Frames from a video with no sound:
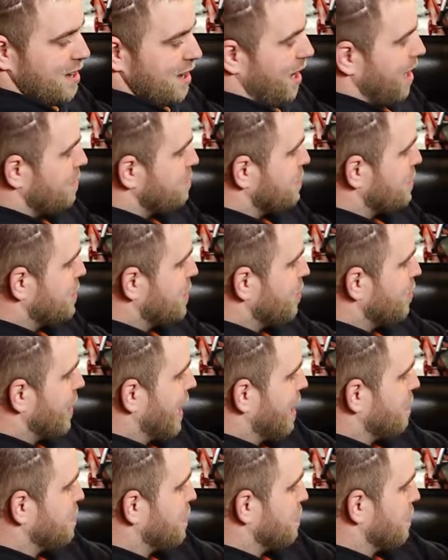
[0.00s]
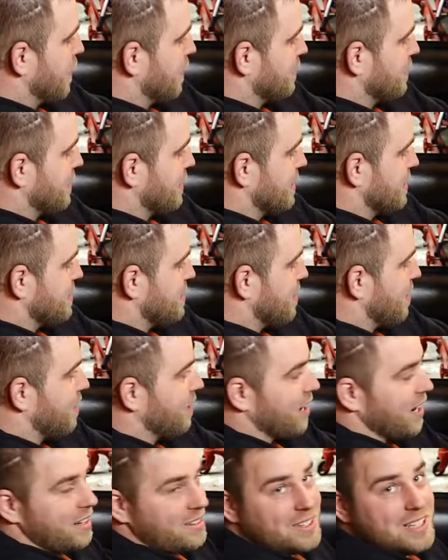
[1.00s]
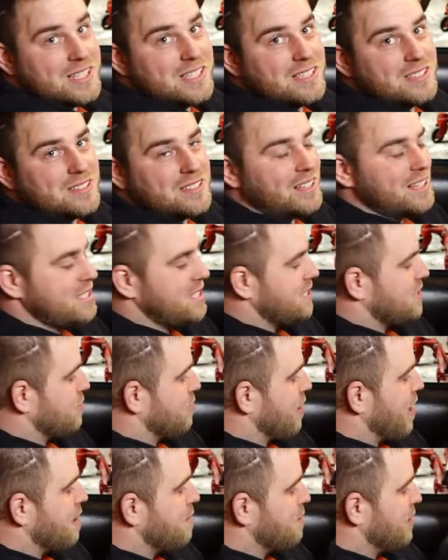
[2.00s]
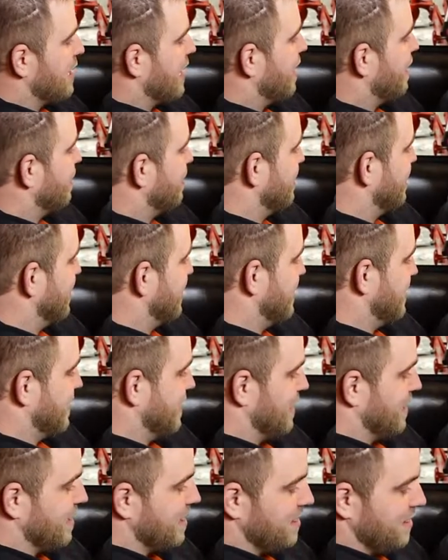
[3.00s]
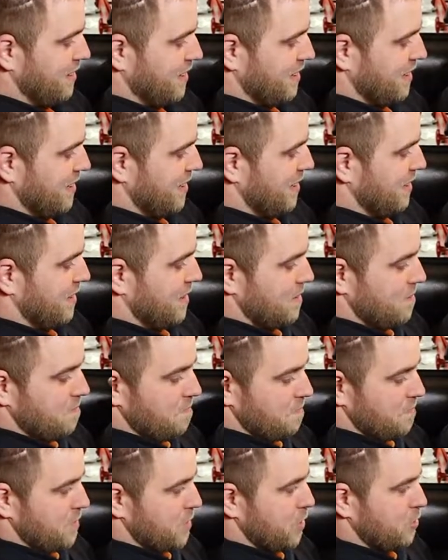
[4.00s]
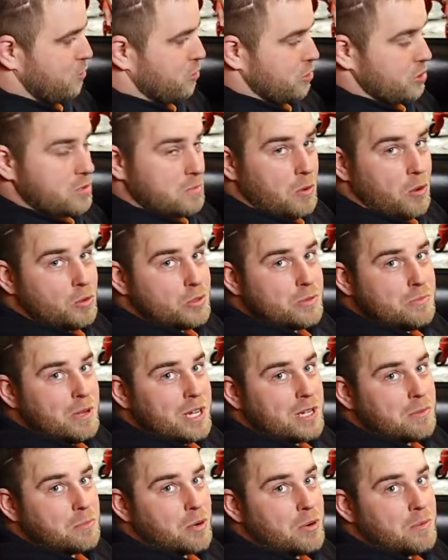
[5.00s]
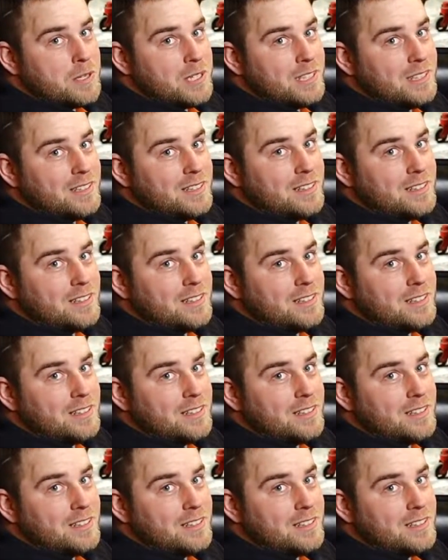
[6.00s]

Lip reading: I'm so happy about this. All right, let's scribe it out and drill some holes and make it permanent.